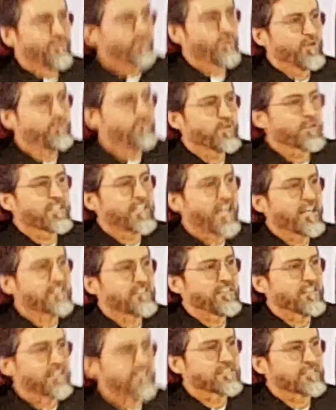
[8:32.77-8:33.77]
We
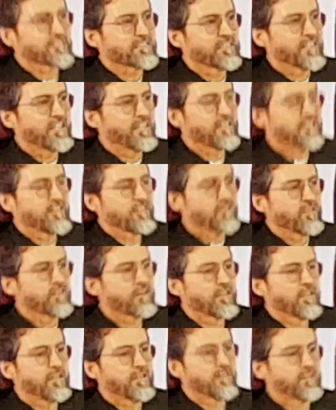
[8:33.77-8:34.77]
forget this, that
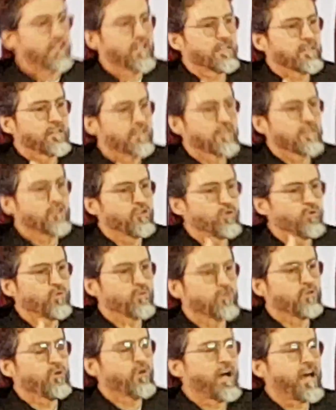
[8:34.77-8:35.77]

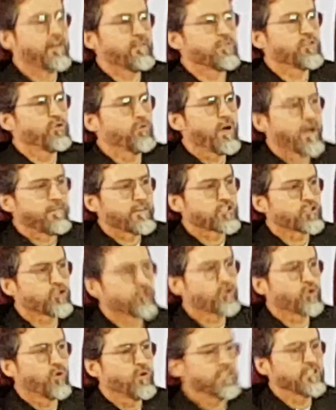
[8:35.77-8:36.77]
you have a
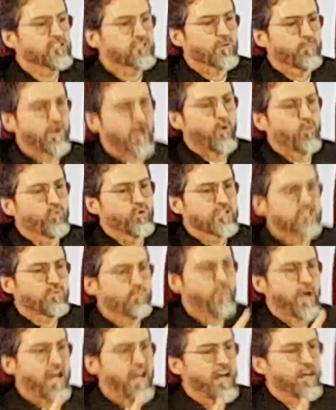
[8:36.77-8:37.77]
choice about which
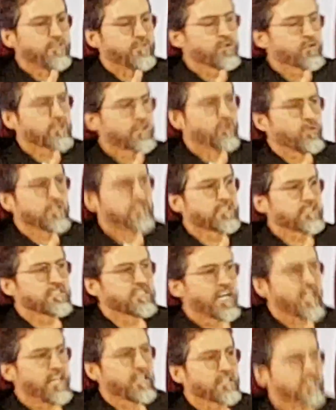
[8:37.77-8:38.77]
path you're going
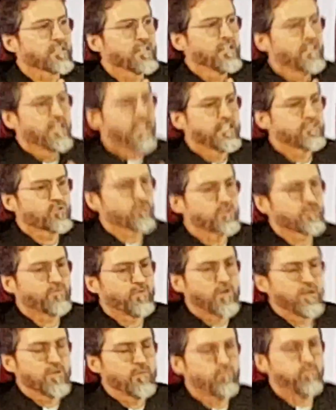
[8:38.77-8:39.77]
to take. So it's
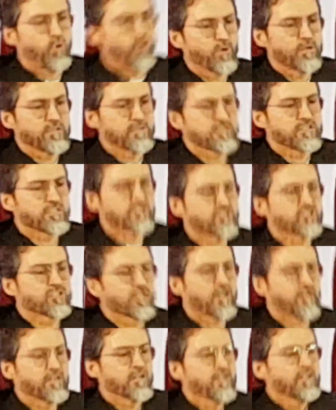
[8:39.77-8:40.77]
very important to
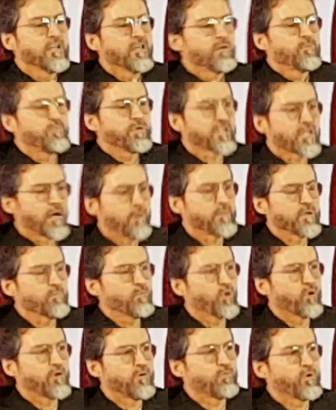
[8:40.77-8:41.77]
start becoming
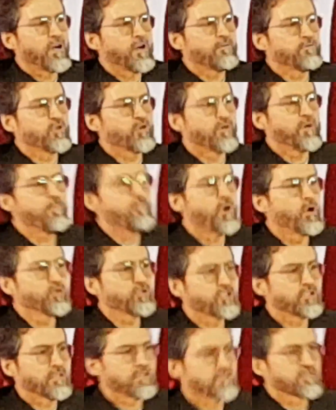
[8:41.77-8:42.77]
more aware of your
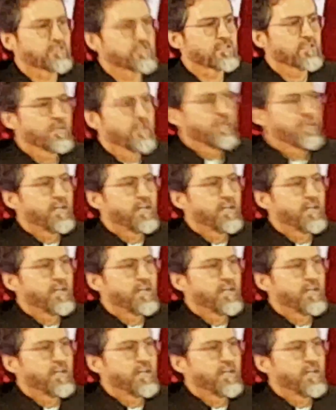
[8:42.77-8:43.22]
emotions.